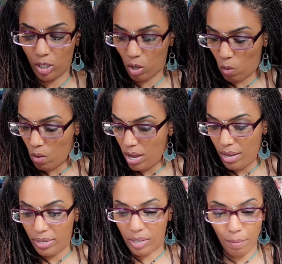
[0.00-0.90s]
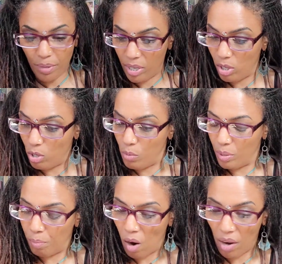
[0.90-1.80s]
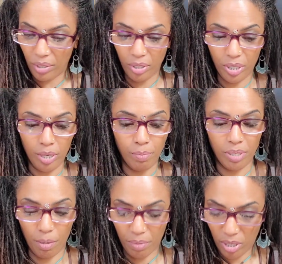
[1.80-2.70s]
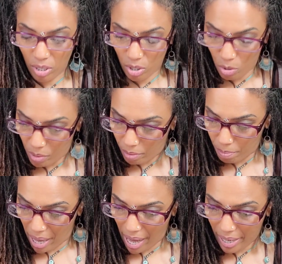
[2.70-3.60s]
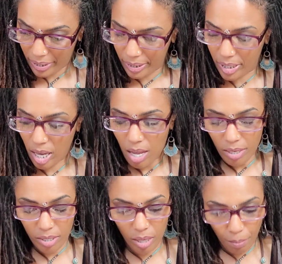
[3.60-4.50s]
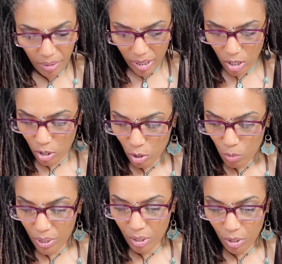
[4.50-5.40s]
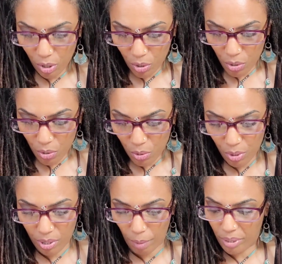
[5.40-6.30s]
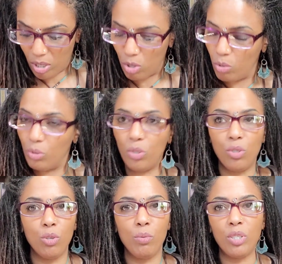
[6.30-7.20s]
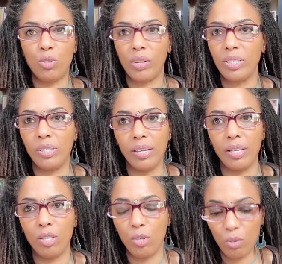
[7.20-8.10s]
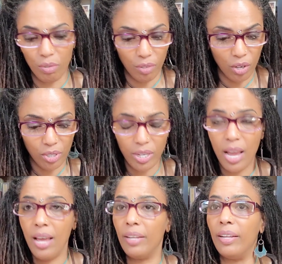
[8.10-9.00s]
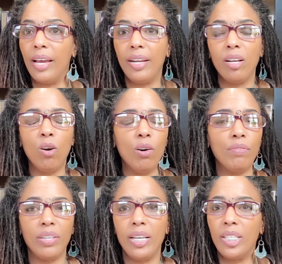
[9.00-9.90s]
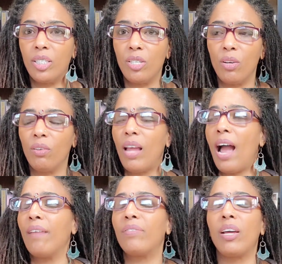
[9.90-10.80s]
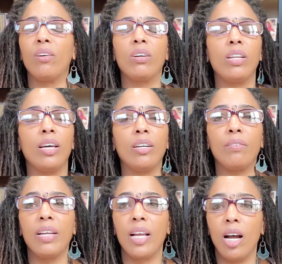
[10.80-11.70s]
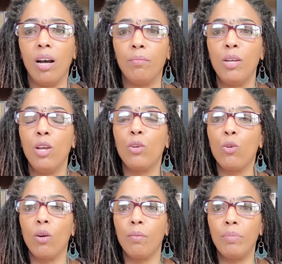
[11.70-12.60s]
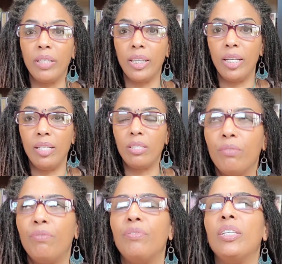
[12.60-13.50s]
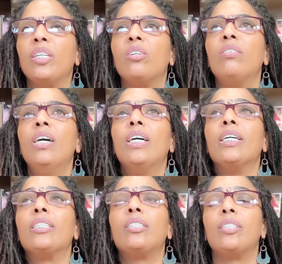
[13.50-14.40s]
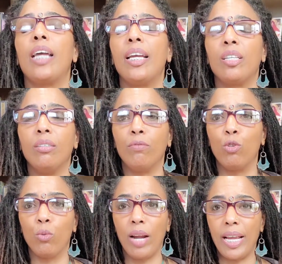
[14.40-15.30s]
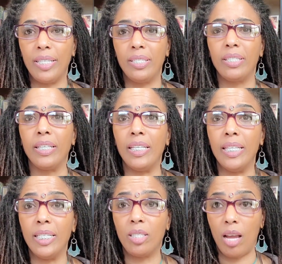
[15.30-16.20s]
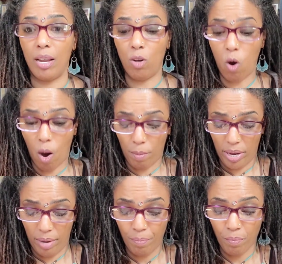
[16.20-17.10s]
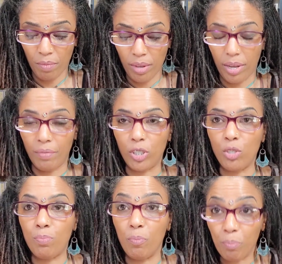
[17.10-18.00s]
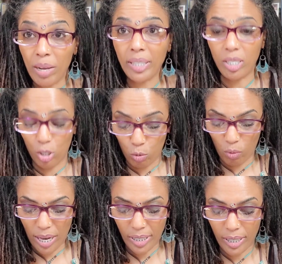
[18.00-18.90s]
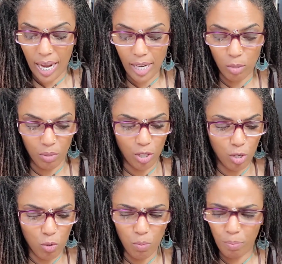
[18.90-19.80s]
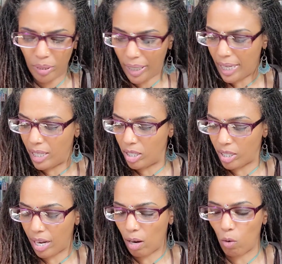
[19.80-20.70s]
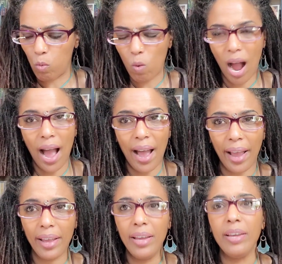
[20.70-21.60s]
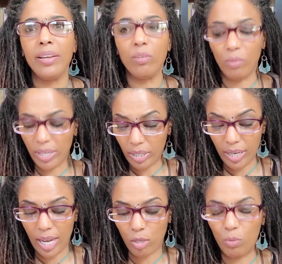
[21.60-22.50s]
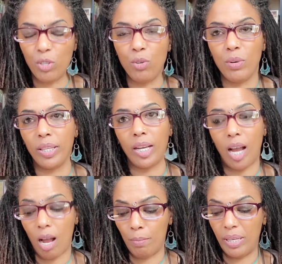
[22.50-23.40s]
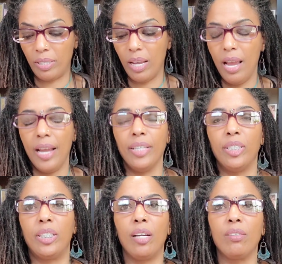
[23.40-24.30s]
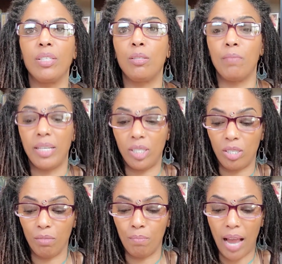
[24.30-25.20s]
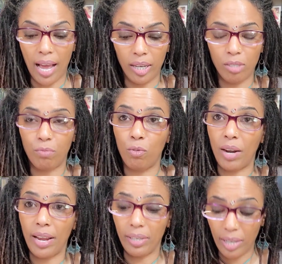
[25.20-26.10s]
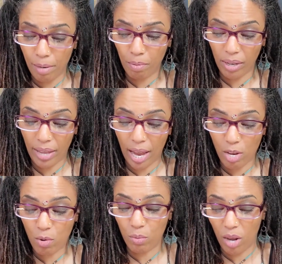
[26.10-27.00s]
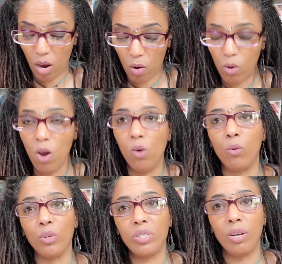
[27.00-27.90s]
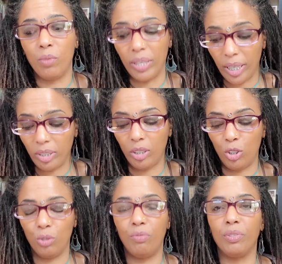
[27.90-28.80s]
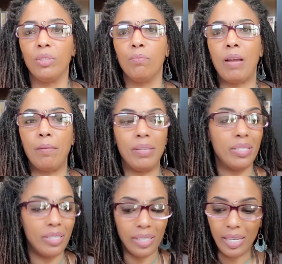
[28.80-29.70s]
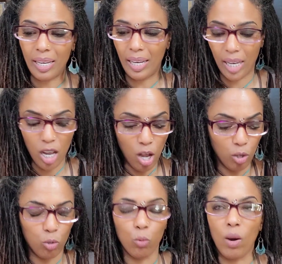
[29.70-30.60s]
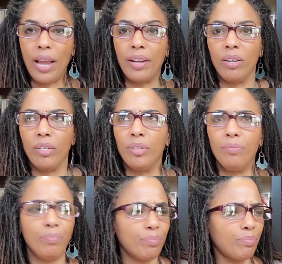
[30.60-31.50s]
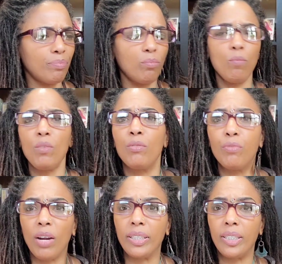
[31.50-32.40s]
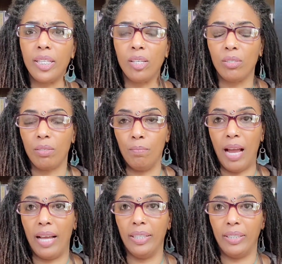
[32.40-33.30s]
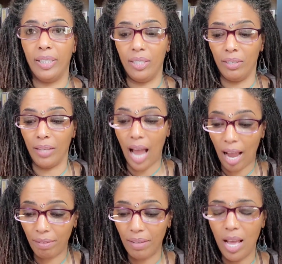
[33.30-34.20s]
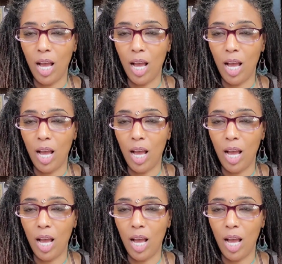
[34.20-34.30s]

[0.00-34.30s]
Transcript: So something to do with partnership, something to do with balance, something to do with two, something do, to do with trusting in the universe, letting go of things in your life that are cluttering up your ability feel a state of grace, ease, and harmony. If this message resonates with you, please share why it resonates with you in the comments and share this message of balance for a Libra that you know or someone else that you feel may be seeking greater frontiers of balance in their life.